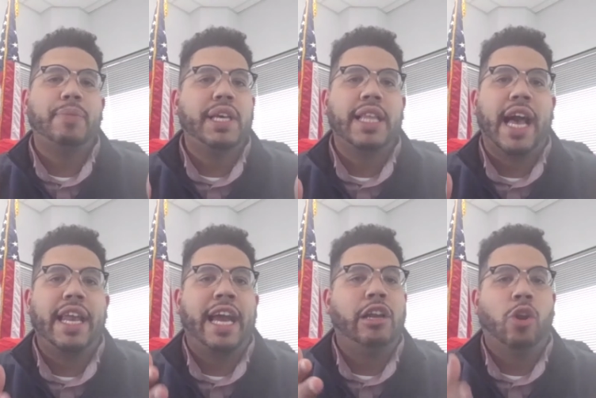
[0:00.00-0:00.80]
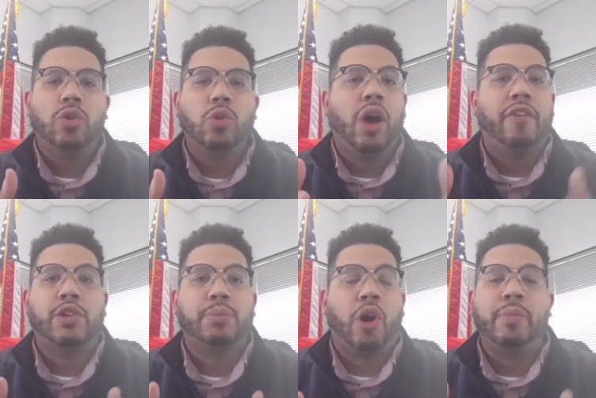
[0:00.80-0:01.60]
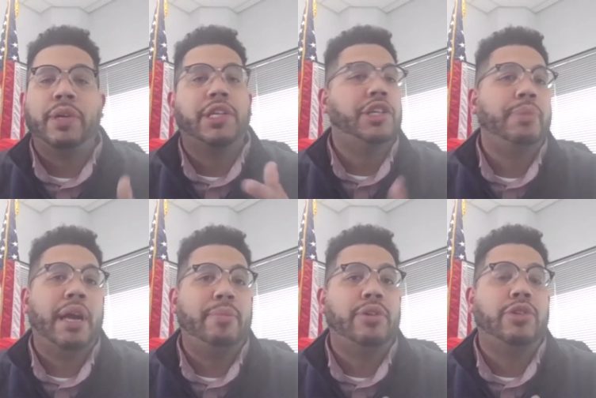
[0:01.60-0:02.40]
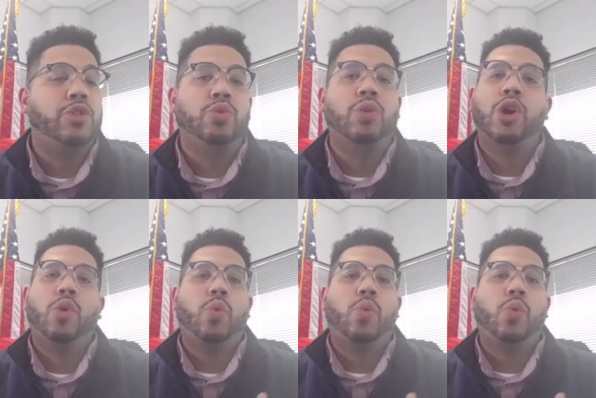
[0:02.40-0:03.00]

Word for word: something that a local health department could be able to do